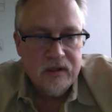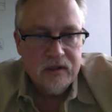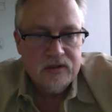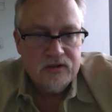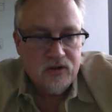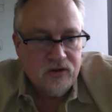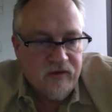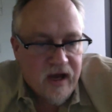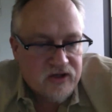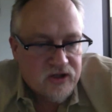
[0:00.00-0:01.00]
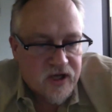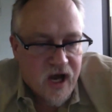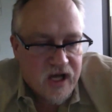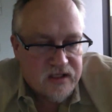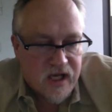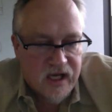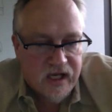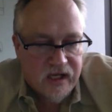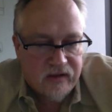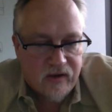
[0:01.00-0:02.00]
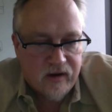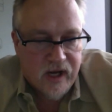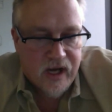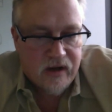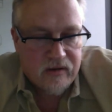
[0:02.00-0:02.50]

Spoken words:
So you've actually got data in there now.